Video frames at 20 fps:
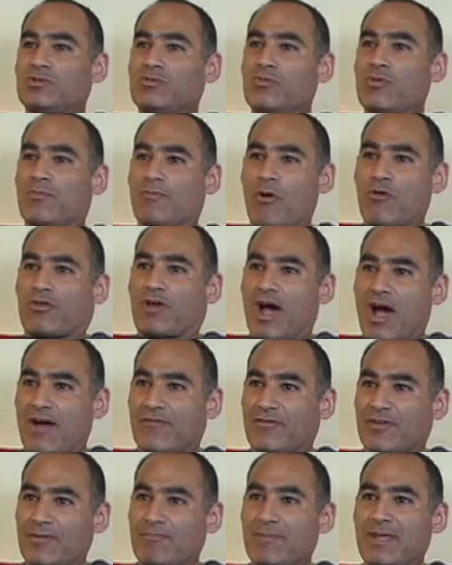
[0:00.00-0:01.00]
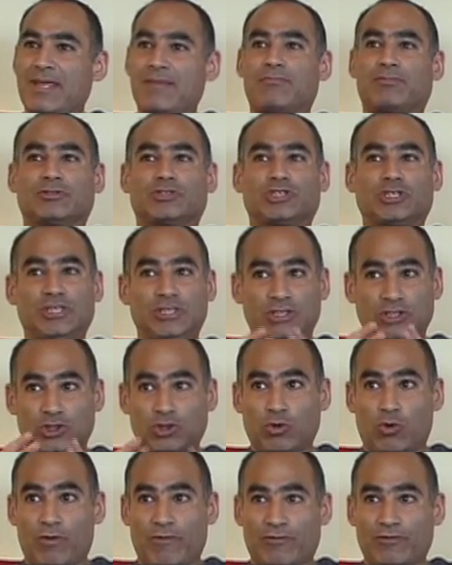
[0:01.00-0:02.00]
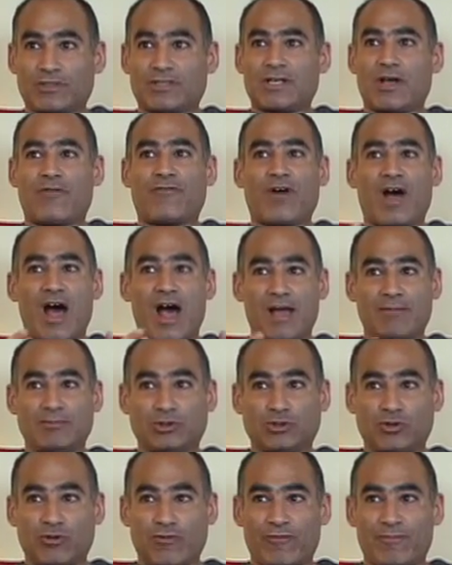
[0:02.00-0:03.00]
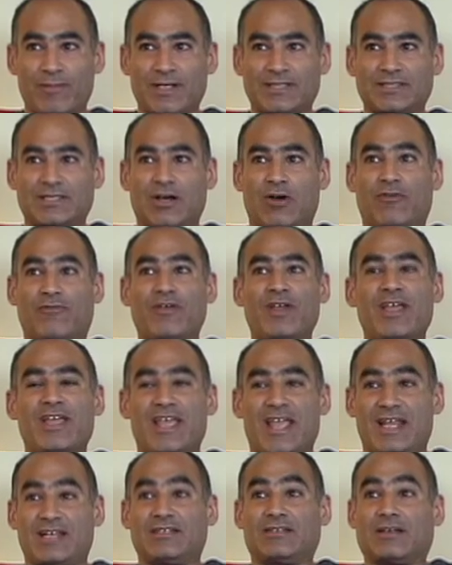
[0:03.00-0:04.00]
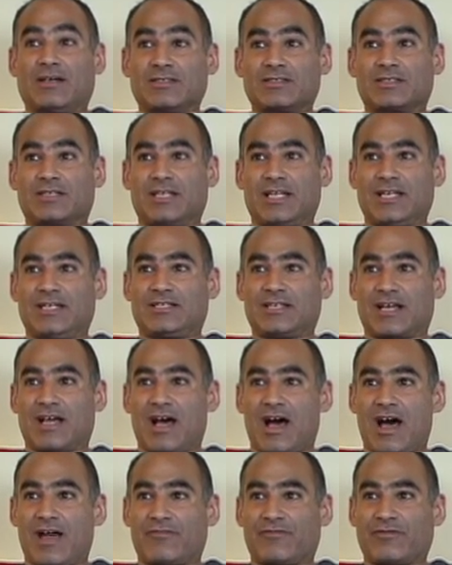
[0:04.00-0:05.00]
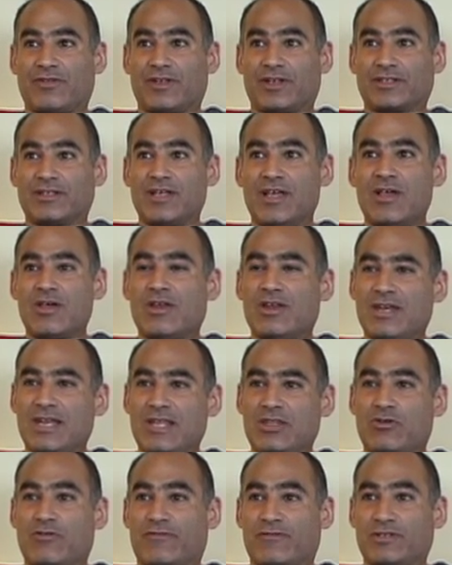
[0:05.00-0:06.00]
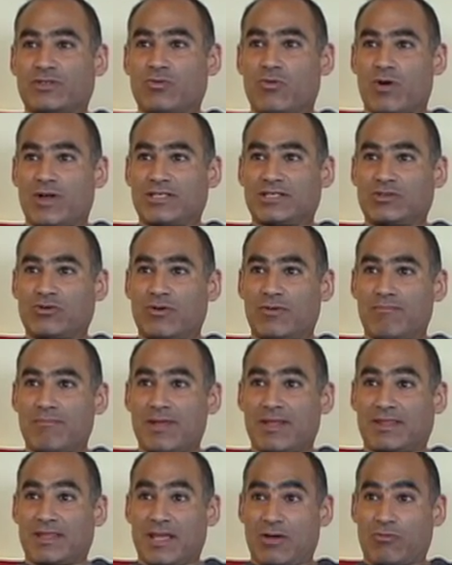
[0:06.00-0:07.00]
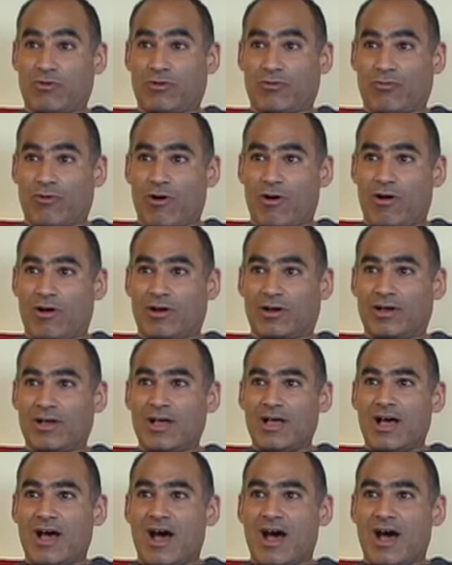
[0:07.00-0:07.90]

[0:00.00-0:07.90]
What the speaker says: We're both confident people. She's sure of herself, I'm sure of myself. It does lead to conflict. Neither of us wants to admit that we're wrong.